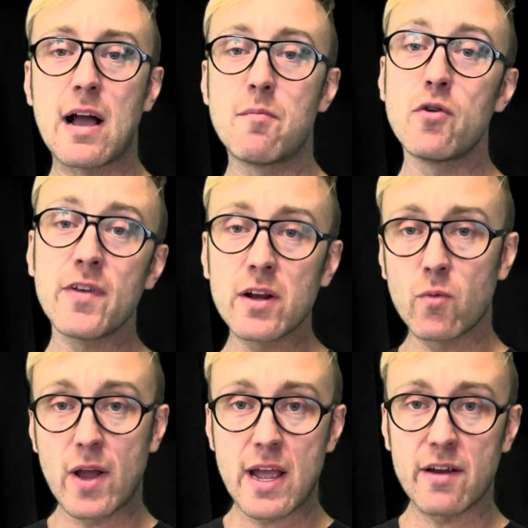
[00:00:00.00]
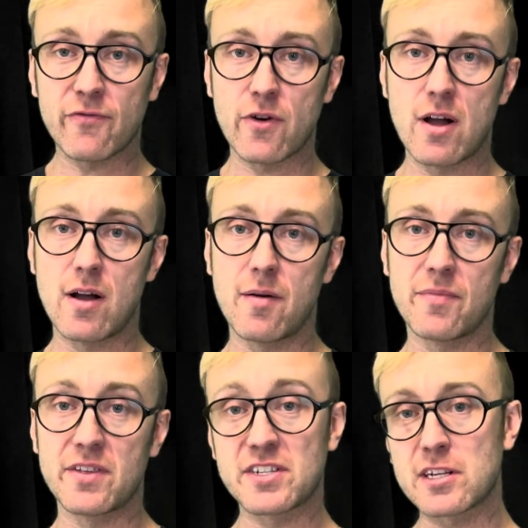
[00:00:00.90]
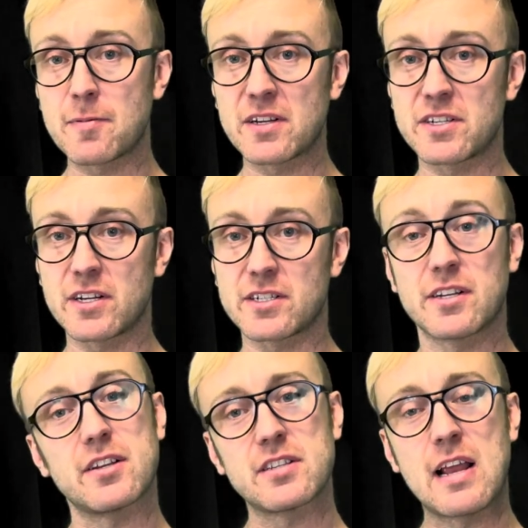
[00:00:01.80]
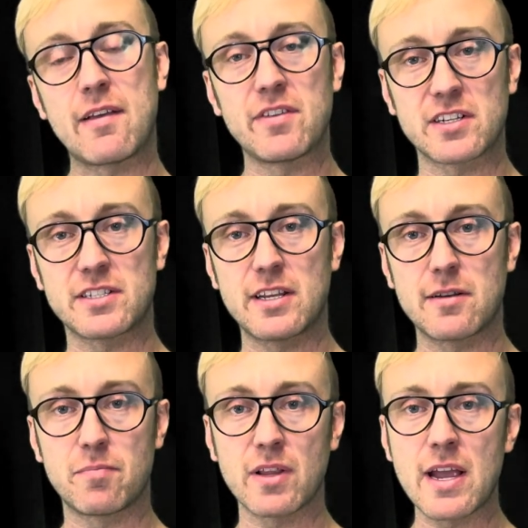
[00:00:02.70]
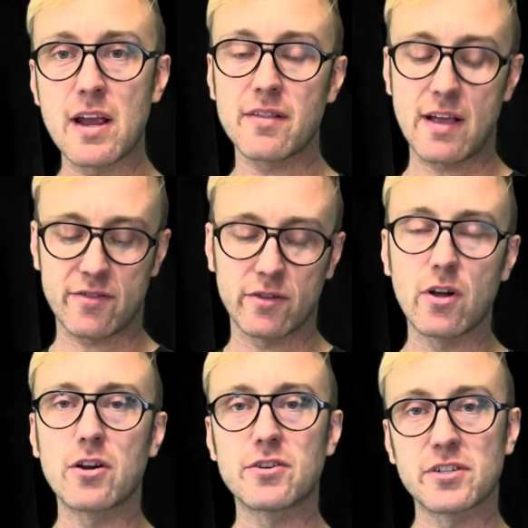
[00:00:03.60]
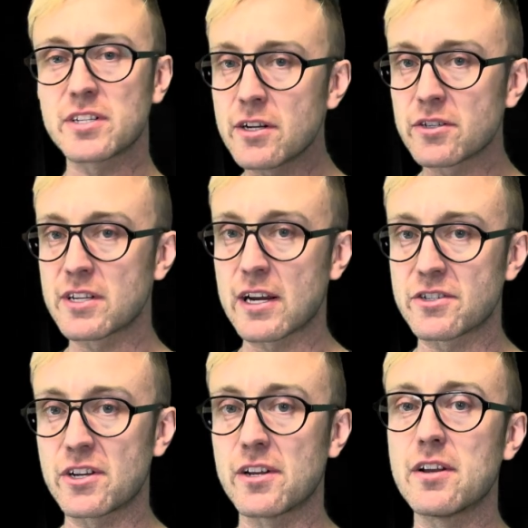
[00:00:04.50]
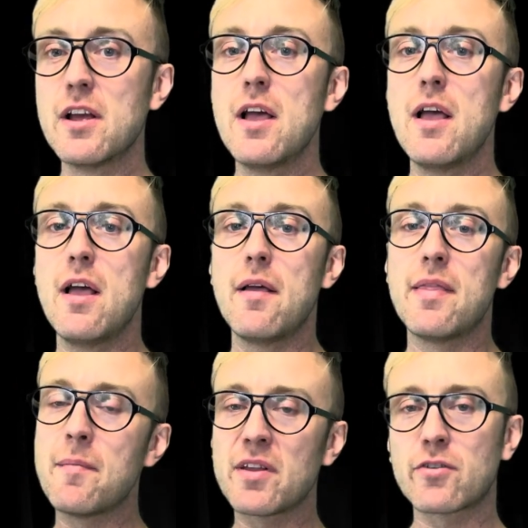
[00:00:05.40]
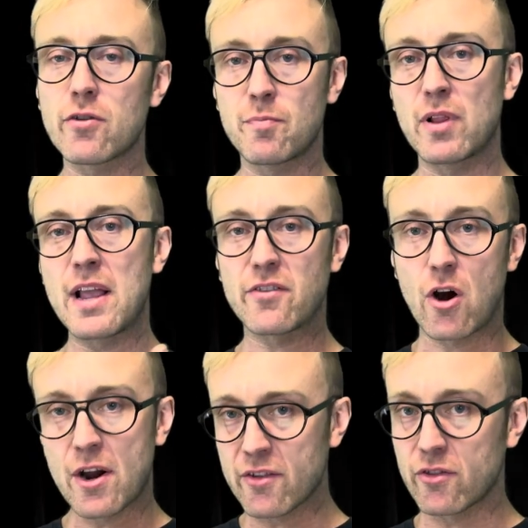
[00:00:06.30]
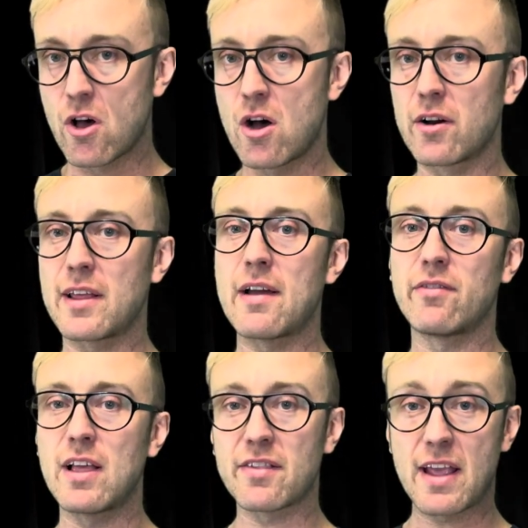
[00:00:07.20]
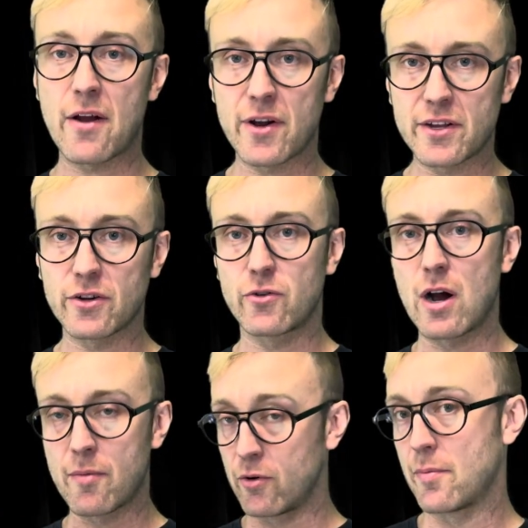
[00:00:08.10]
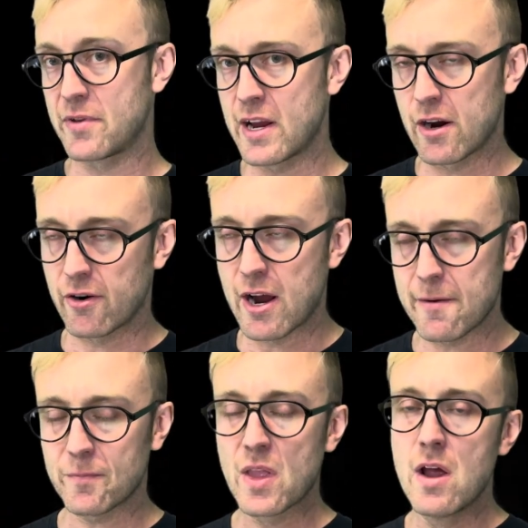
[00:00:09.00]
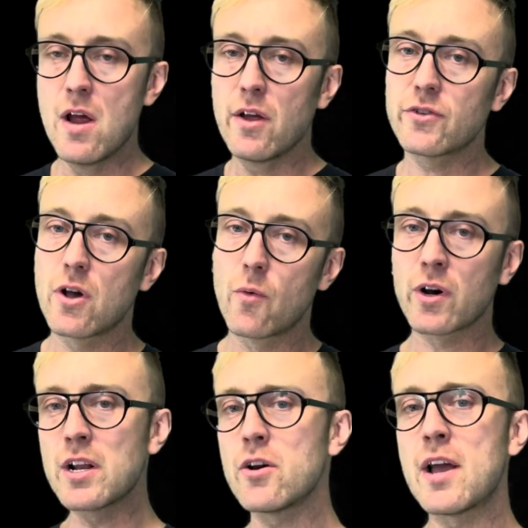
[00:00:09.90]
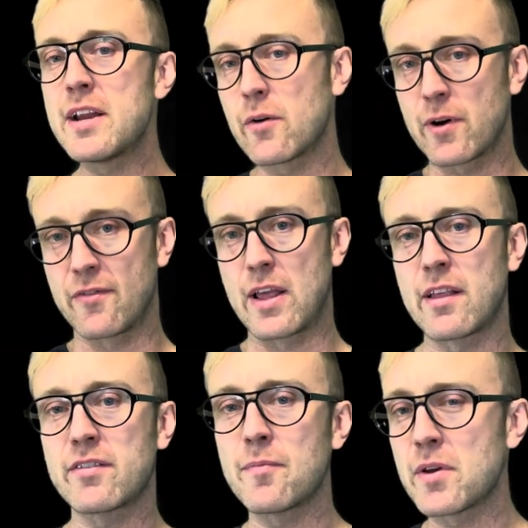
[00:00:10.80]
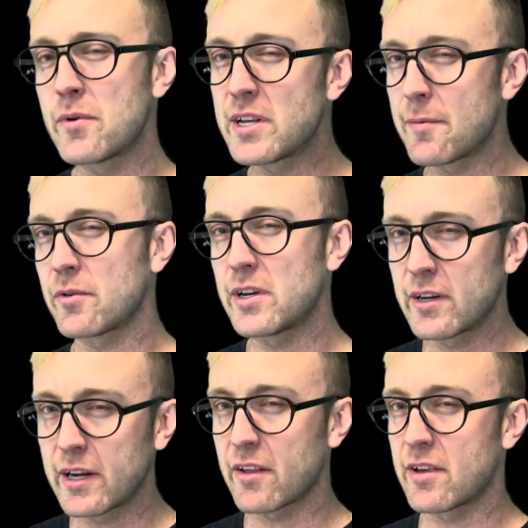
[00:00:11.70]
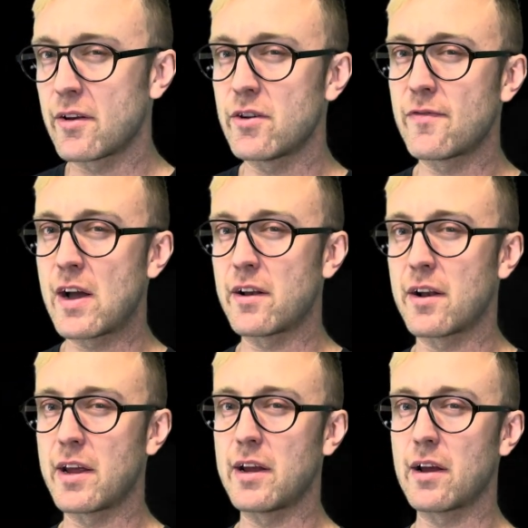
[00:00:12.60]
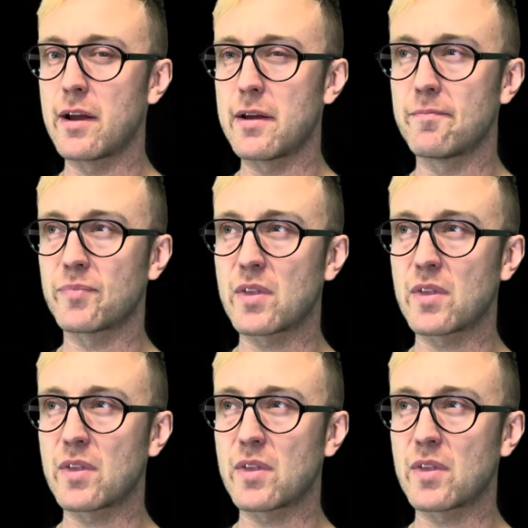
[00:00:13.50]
moving away from the 6x6 that doesn't have the extended blades, has a larger center section, that means those blades aren't as long, they have less area to gobble up the air, right? So we're gonna go ahead and get rid of that. That's something we typically, like I said, you find on a